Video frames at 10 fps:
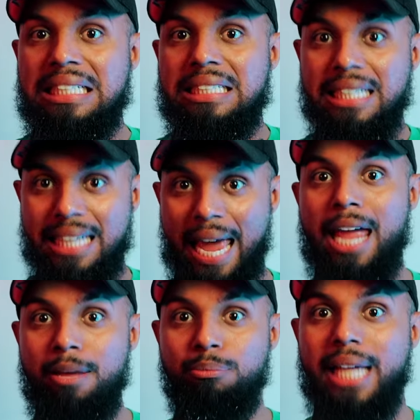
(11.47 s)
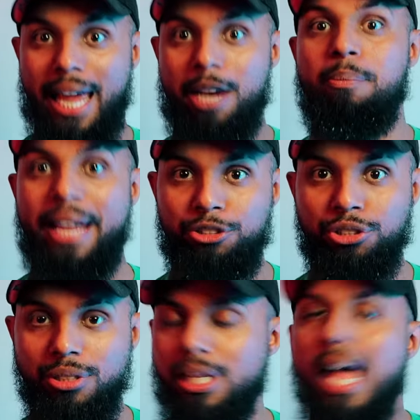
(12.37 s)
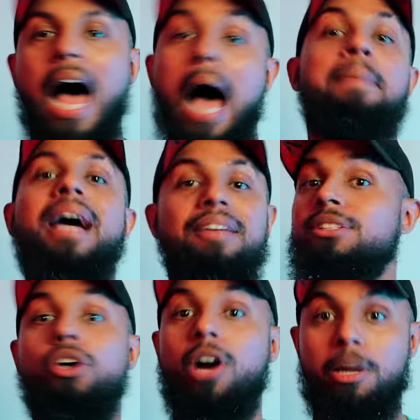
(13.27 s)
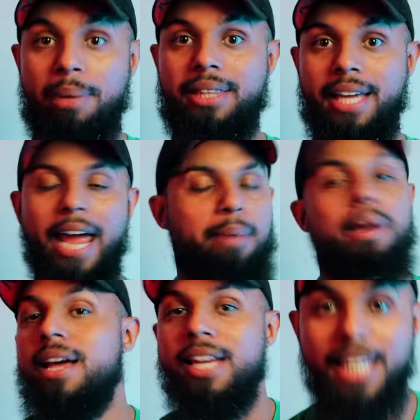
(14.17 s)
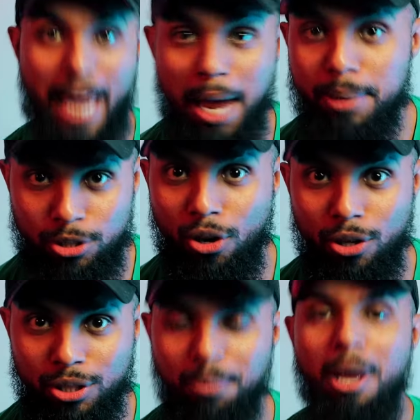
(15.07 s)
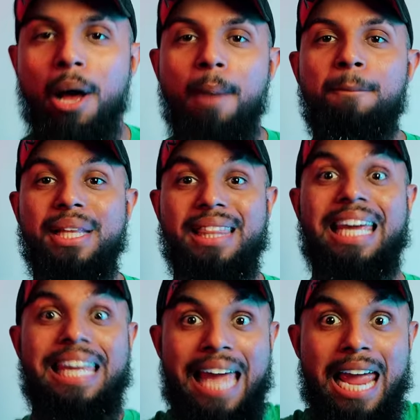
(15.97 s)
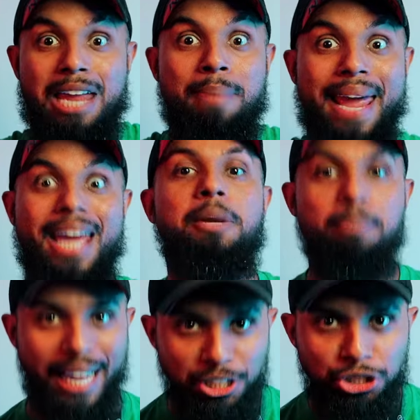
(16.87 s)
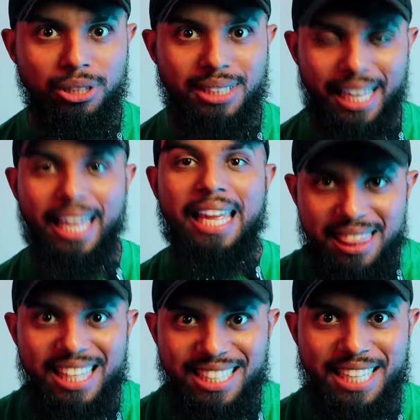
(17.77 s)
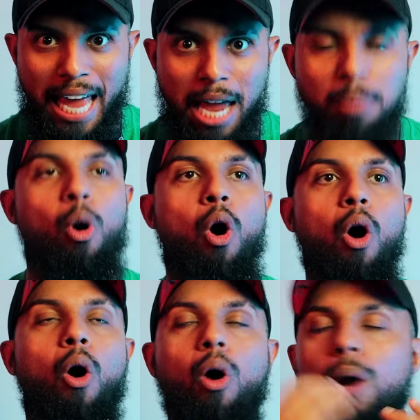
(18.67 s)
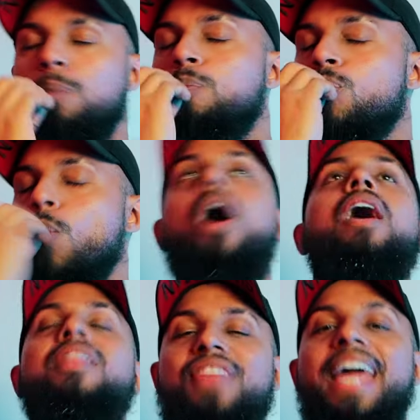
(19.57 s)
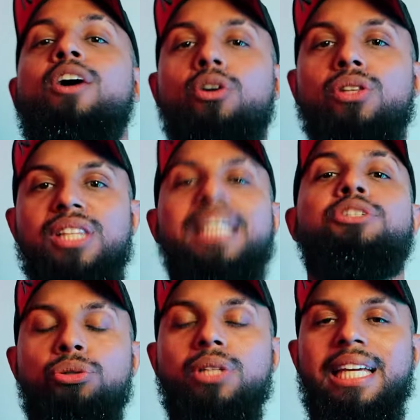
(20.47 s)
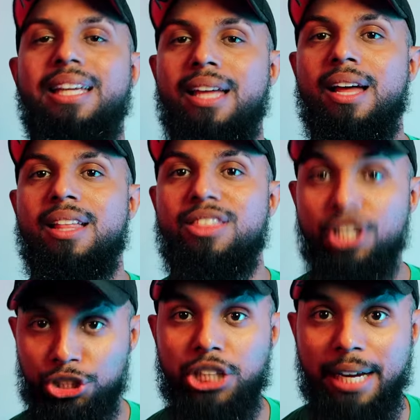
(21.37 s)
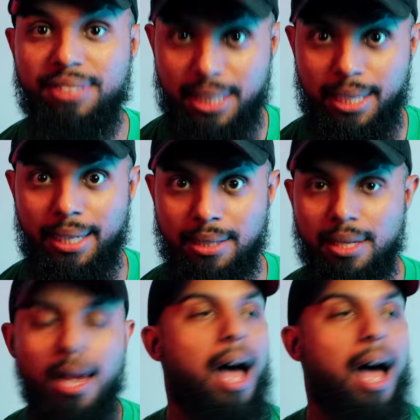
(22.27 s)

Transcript: this game's animations? I'm not even talking about the game. Game is awesome, but the game animations in this game are, they are literally the chef's kiss.